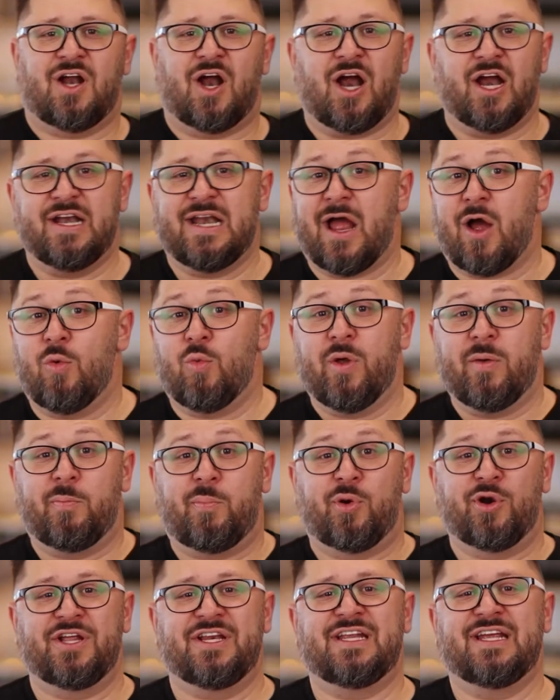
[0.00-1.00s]
All right, now when
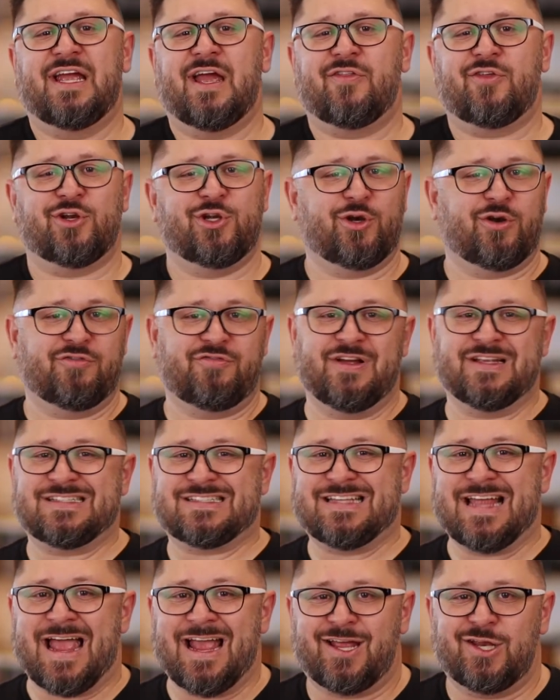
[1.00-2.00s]
putting together your
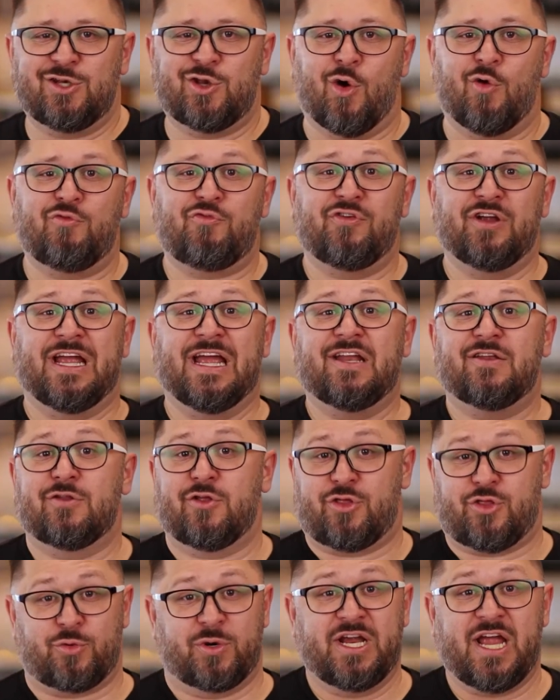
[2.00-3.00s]
event stack, don't forget
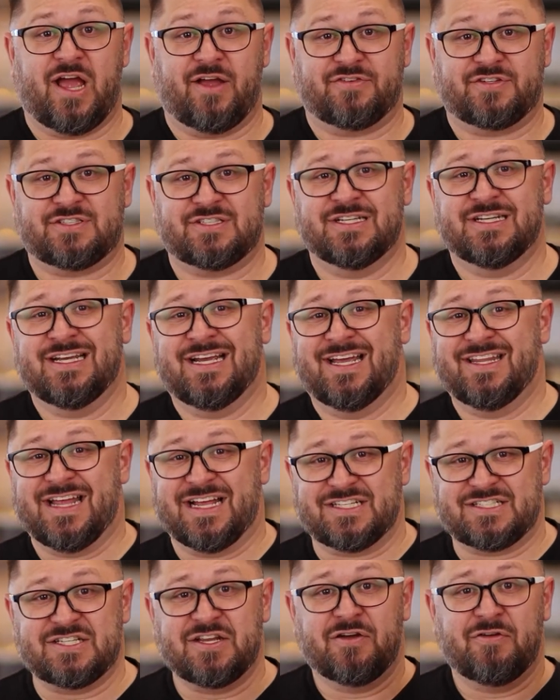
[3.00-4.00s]
the 3 F's, and
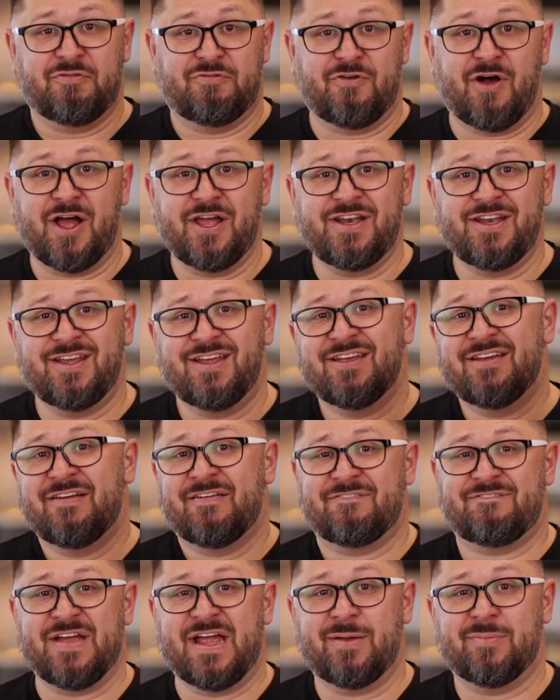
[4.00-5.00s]
that's fun,
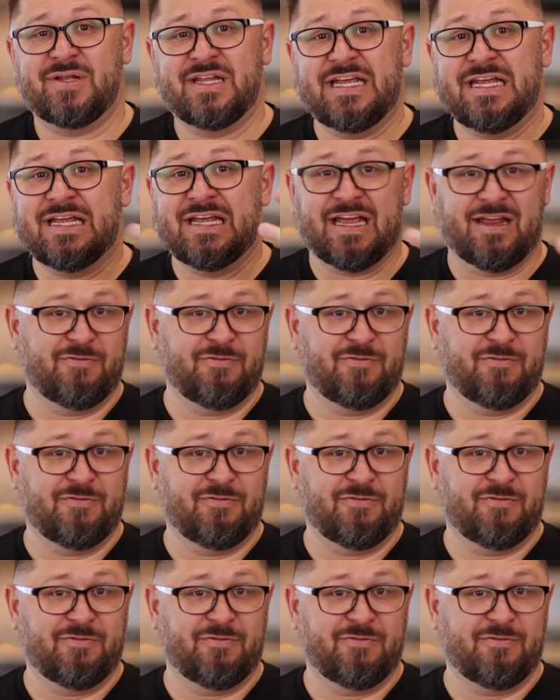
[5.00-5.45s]
family,